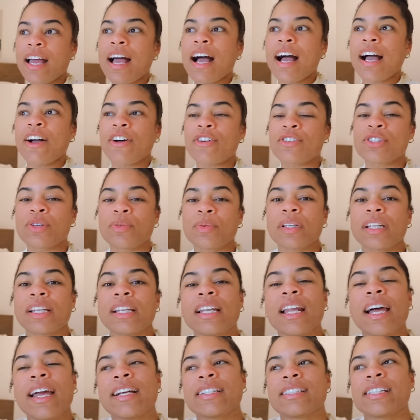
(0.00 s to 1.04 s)
I also really
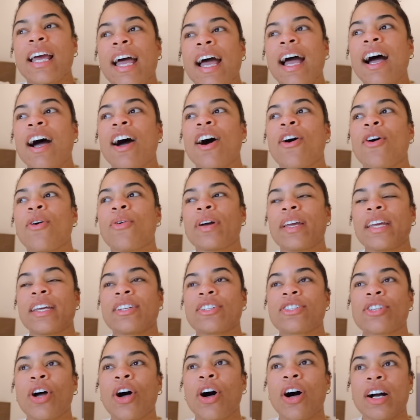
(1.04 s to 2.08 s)
liked how
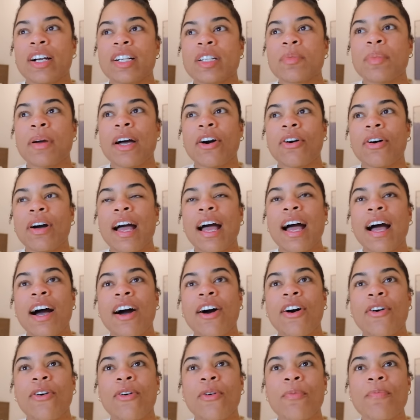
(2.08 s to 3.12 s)
it talked about
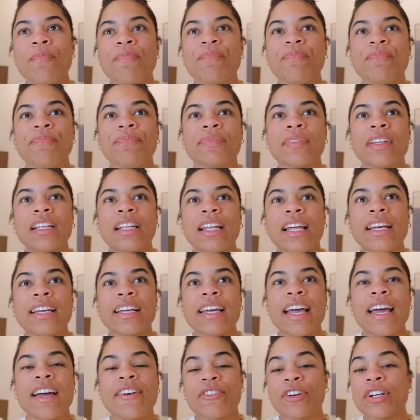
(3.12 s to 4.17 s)
how
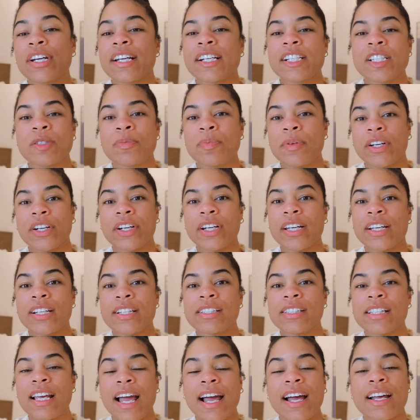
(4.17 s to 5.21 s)
like every
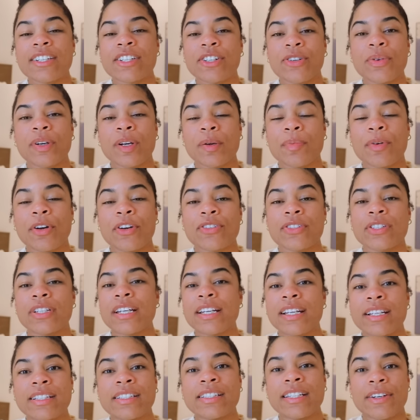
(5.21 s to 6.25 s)
experience as a queer person
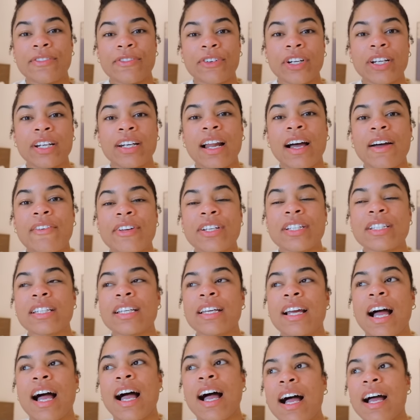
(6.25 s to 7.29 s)
is different and
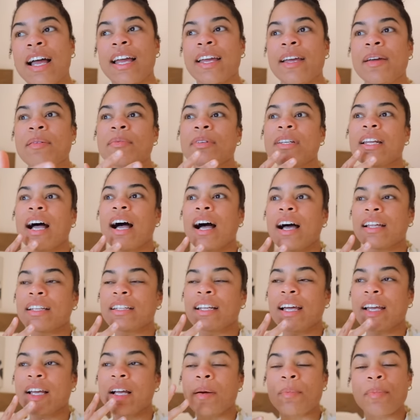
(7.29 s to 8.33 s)
obviously I am not
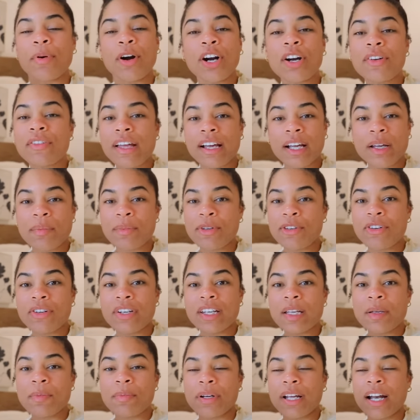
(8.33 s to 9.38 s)
like part of that
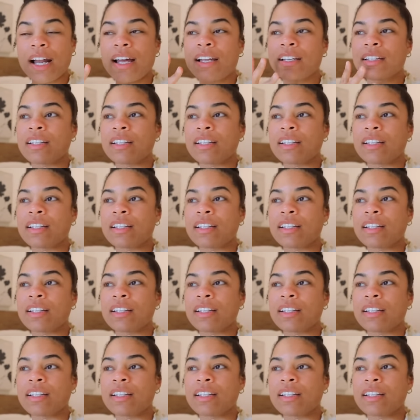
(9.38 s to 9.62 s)
community but I